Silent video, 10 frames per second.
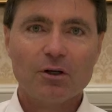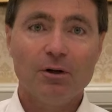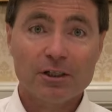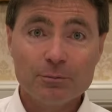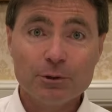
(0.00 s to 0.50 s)

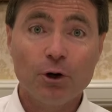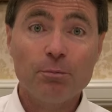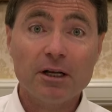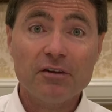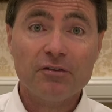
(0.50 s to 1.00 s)
Welcome to
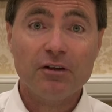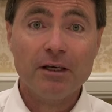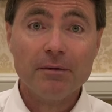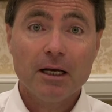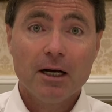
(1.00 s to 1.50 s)
Opalist
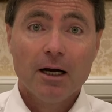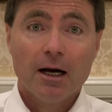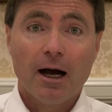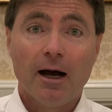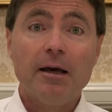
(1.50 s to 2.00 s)
TV.
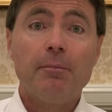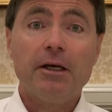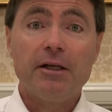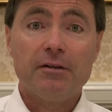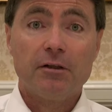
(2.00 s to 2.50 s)

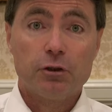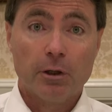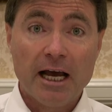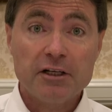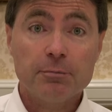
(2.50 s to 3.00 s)
I'm in
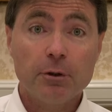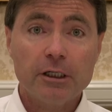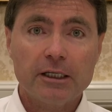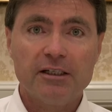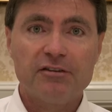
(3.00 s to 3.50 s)

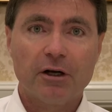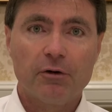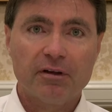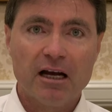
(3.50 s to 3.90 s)
Johannesburg in South